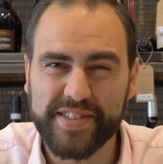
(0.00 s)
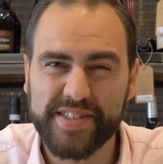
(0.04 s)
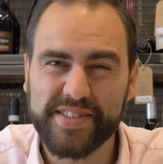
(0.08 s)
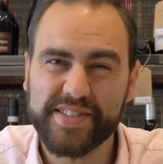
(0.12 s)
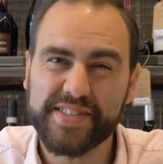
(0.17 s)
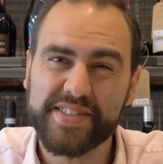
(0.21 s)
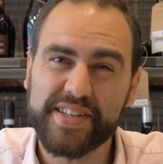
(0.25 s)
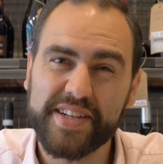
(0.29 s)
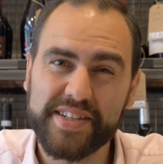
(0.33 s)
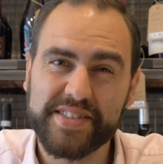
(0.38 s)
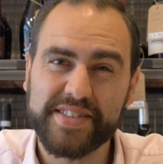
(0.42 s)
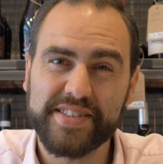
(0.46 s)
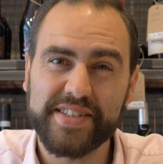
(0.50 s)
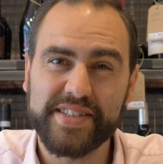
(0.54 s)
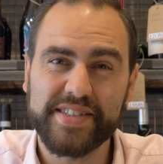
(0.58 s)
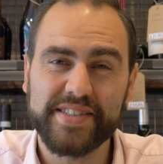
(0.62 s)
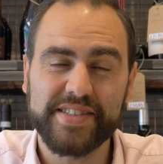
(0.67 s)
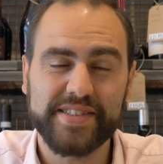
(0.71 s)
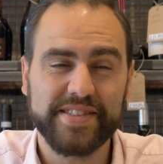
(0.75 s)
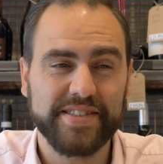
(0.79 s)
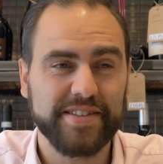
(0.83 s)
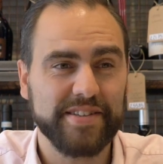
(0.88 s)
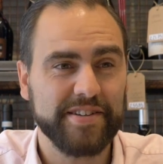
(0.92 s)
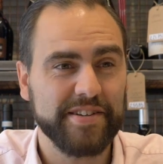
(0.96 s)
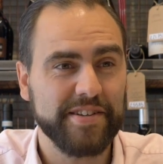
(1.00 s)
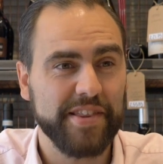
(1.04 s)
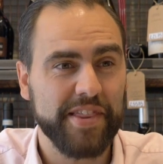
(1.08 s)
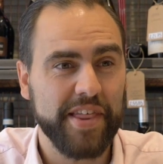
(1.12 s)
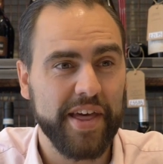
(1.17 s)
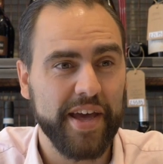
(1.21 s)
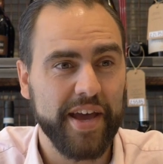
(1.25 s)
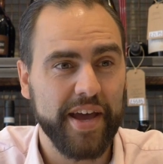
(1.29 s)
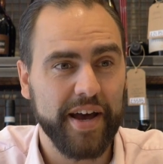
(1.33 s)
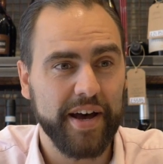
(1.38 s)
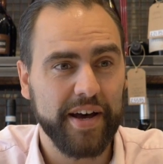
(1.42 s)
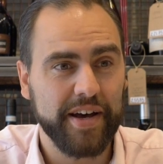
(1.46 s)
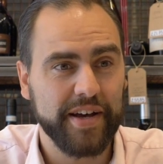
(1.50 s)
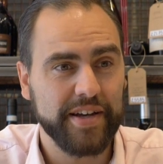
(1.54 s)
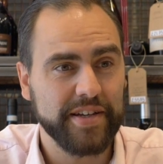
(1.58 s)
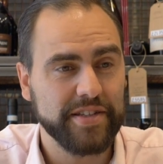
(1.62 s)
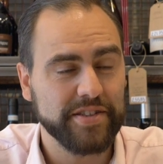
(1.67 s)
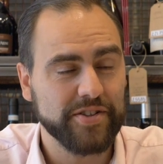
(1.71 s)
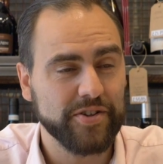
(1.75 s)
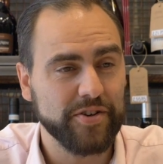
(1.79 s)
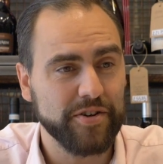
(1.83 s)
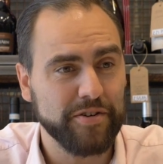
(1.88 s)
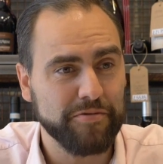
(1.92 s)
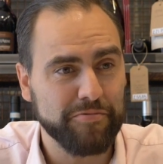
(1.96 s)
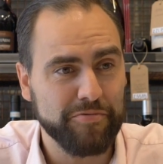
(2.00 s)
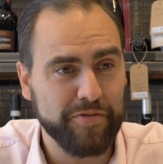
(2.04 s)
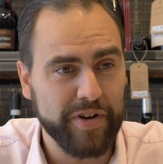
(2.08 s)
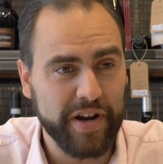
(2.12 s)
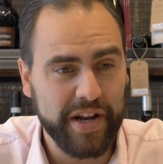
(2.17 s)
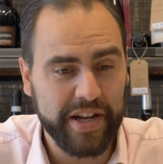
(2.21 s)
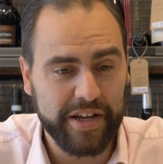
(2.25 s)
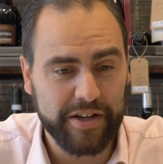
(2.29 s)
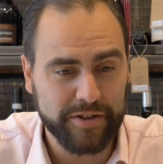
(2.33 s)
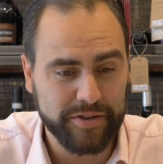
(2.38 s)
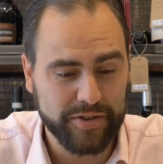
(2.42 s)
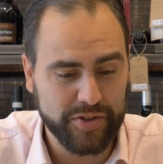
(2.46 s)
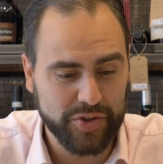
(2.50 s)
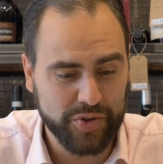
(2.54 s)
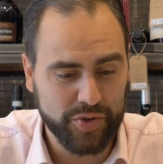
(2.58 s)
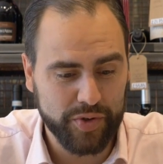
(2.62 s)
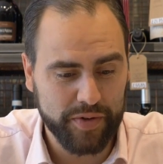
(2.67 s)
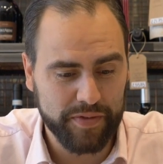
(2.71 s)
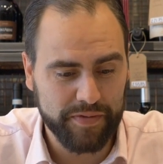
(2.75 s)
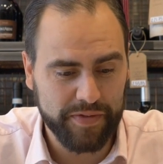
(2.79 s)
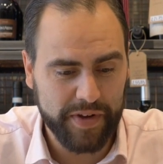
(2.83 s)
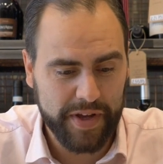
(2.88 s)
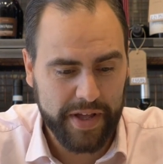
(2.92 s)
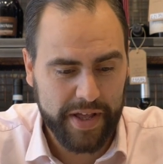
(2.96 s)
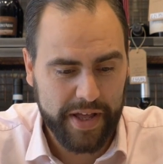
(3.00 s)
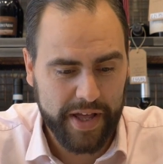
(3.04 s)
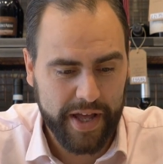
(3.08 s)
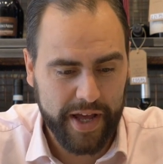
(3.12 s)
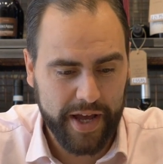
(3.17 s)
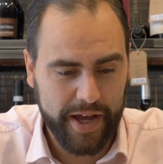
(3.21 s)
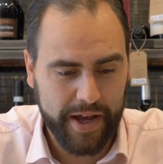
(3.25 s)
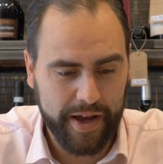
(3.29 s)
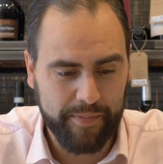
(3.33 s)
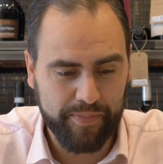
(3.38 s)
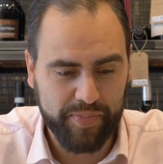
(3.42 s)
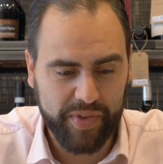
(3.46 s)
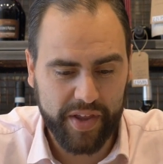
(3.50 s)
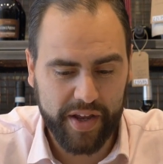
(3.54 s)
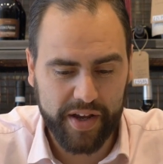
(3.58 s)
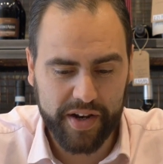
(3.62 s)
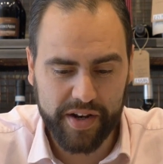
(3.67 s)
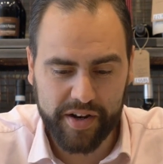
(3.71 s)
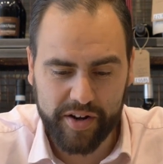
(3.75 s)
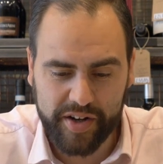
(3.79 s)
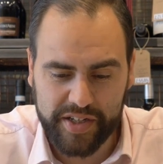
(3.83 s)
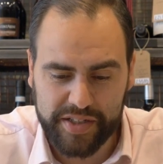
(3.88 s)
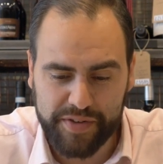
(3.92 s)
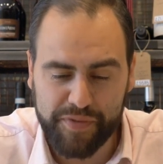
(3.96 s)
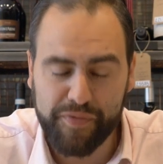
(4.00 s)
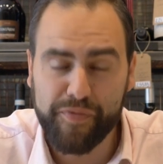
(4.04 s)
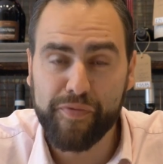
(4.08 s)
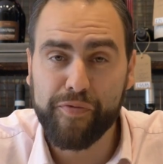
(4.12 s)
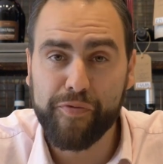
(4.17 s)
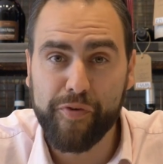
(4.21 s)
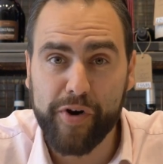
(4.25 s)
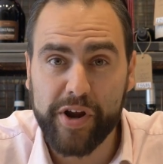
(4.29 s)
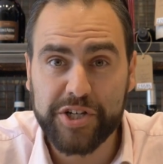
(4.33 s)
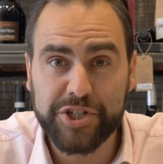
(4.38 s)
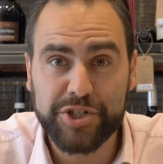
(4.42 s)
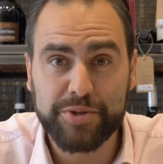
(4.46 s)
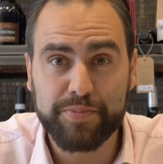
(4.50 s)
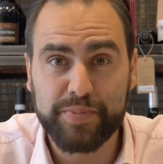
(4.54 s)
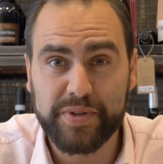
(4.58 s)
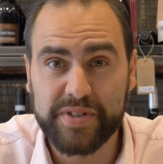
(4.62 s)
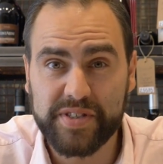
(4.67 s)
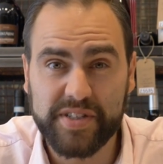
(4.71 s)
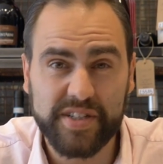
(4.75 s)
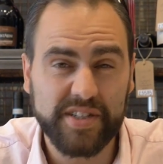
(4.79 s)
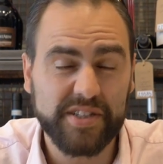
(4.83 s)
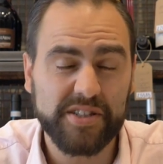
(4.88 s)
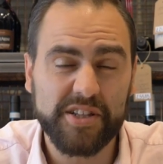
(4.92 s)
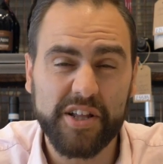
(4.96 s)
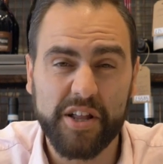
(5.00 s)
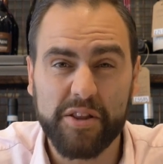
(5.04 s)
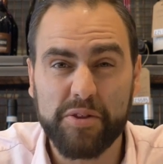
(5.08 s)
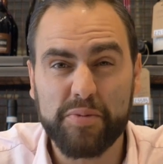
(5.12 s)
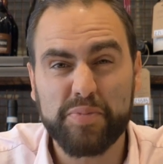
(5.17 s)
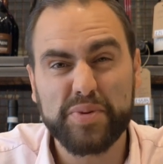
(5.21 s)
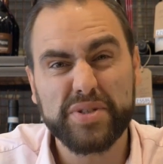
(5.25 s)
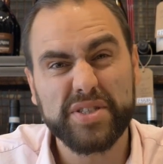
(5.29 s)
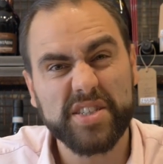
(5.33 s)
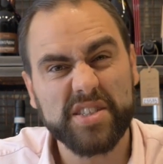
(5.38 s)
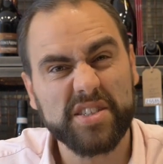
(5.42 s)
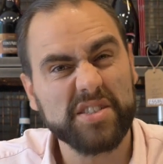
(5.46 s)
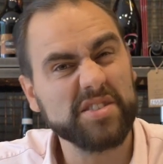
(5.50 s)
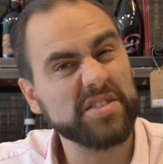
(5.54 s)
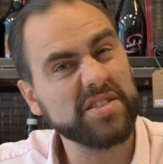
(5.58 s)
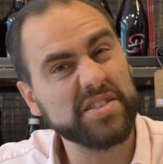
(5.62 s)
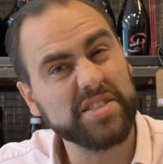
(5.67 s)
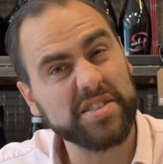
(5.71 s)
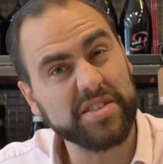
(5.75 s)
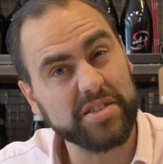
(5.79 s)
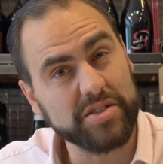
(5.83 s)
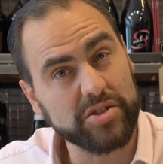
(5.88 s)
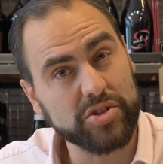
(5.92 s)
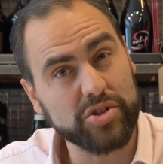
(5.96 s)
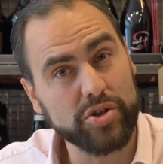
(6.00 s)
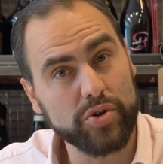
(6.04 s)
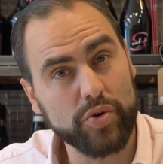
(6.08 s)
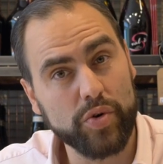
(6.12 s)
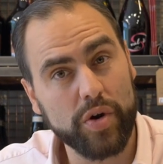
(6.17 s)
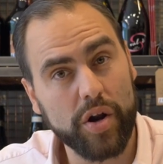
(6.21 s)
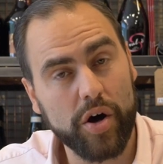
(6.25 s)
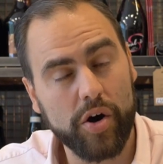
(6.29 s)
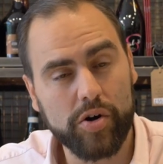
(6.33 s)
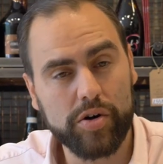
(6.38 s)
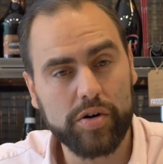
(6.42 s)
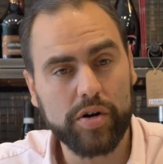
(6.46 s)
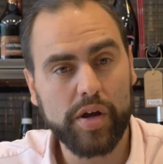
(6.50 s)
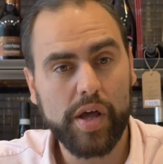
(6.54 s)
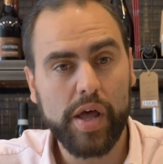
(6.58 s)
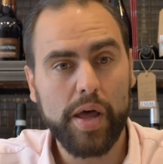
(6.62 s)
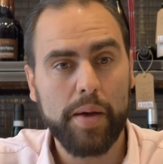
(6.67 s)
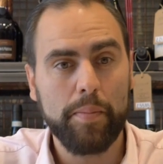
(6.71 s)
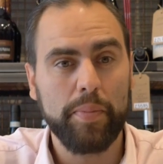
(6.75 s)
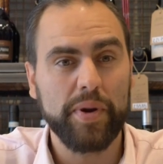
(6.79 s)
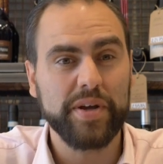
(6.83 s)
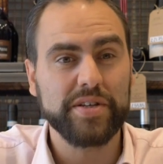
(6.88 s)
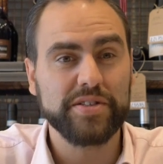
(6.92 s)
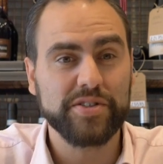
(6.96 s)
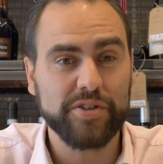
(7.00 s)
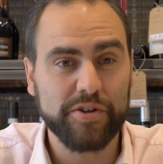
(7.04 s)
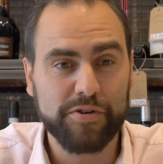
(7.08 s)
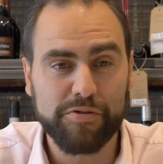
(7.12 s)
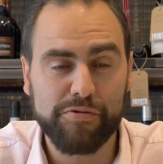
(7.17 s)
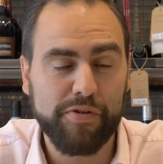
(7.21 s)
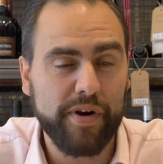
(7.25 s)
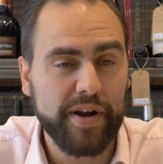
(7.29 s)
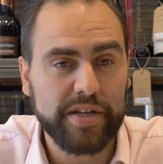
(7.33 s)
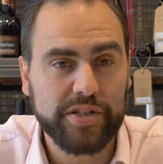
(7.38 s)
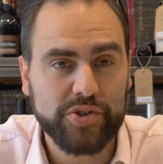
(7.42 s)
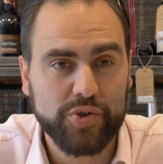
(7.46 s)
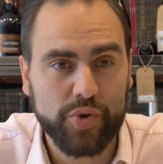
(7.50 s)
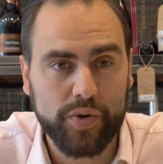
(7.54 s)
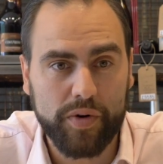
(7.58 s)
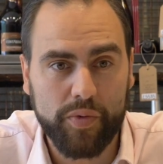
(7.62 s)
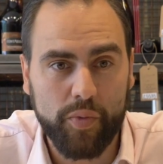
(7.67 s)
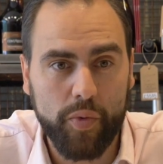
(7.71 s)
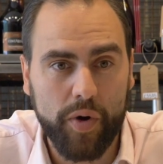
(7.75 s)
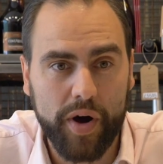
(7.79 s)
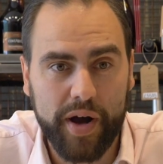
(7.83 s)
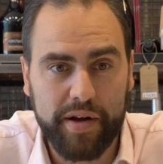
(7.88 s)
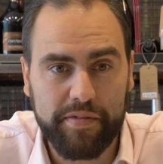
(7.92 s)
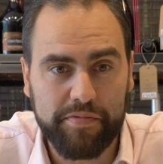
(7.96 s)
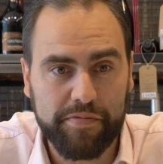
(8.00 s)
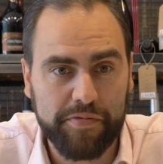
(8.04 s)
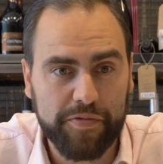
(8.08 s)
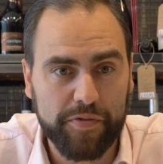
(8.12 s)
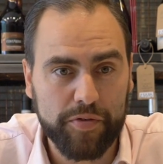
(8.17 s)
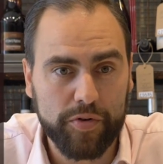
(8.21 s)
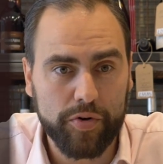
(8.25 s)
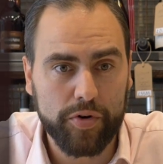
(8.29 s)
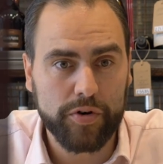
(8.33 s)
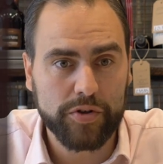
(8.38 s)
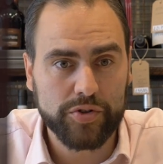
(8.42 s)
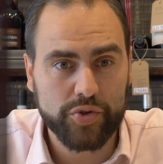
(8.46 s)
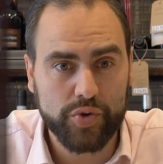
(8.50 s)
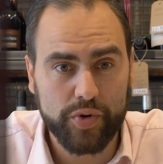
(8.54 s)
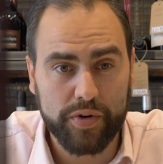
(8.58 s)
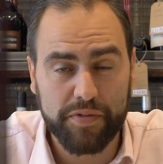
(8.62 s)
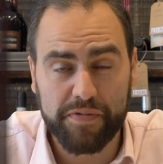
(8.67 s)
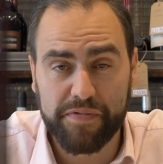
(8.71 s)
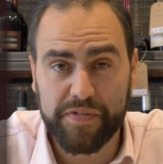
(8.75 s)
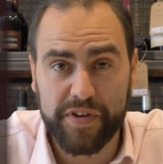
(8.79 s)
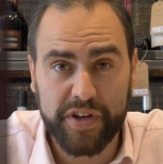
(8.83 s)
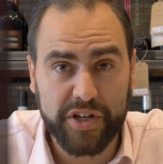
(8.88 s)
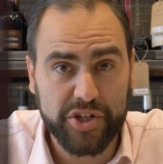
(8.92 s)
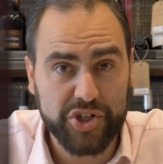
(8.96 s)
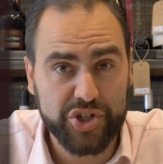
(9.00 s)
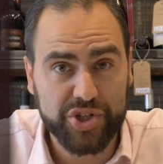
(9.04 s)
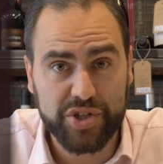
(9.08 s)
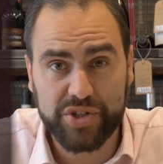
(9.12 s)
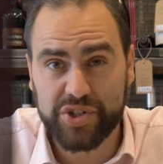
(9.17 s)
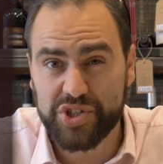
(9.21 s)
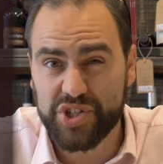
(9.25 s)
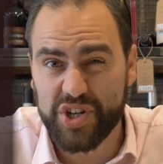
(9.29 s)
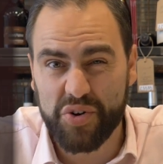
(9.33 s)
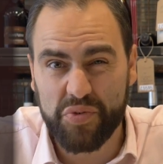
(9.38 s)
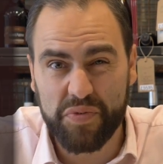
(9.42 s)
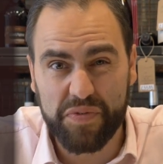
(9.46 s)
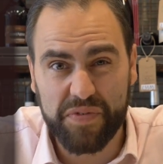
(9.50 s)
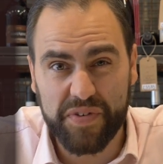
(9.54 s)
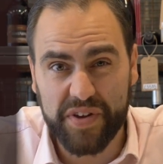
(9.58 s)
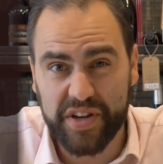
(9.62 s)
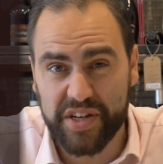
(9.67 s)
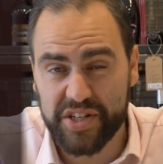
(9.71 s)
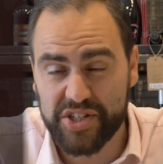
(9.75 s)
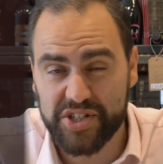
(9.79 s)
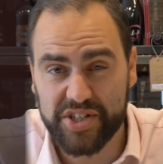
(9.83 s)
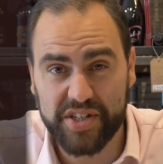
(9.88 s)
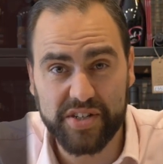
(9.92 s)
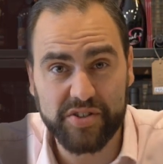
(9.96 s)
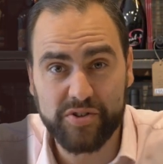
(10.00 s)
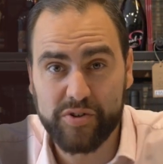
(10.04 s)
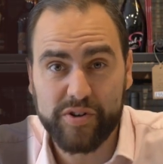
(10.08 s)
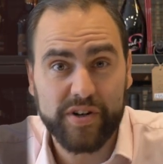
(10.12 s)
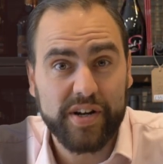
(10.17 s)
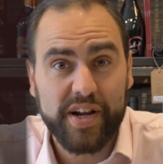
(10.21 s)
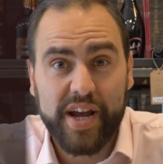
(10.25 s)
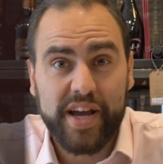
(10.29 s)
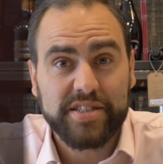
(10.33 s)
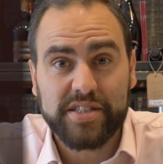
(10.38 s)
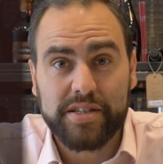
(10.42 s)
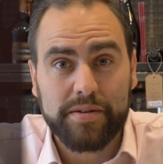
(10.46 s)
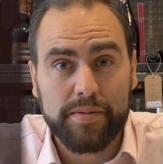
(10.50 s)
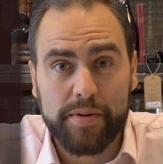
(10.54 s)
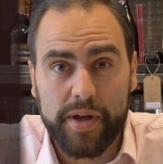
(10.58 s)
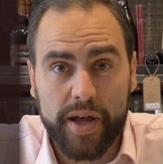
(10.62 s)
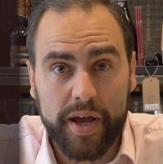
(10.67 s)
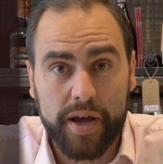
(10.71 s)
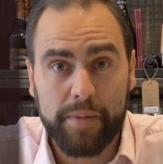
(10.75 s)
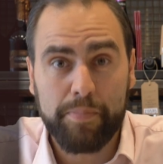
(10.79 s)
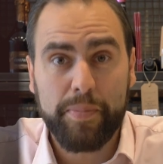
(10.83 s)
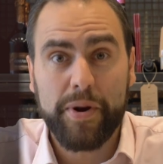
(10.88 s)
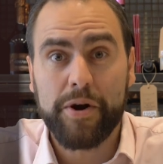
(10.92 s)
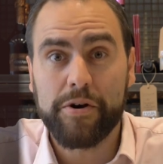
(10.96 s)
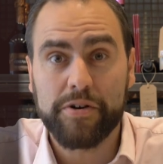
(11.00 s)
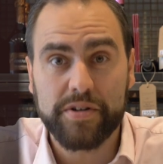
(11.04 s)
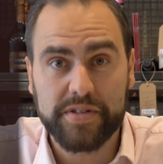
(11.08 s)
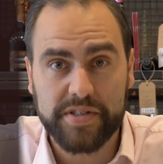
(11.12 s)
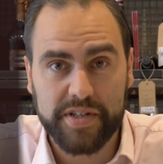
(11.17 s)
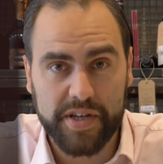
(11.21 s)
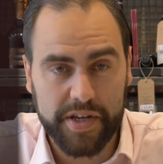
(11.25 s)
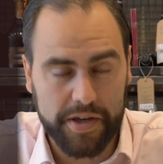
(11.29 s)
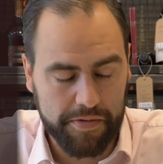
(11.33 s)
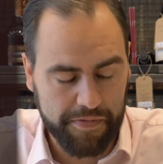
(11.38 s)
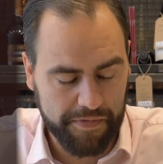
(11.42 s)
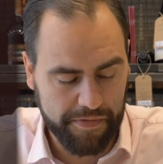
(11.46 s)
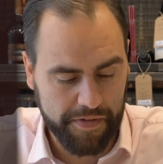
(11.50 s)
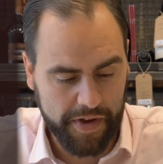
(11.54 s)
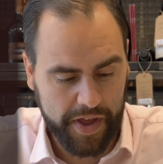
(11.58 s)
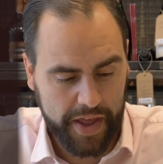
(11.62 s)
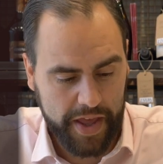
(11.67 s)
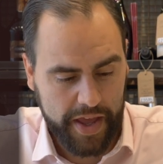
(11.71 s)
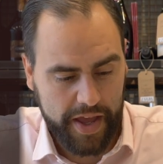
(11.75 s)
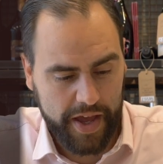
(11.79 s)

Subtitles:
The acidity's there. It's got a really good sort of nice, fresh. You know, the persistence isn't too long, but it's a great sort of wine for sort of fish, shellfish, as an aperitif.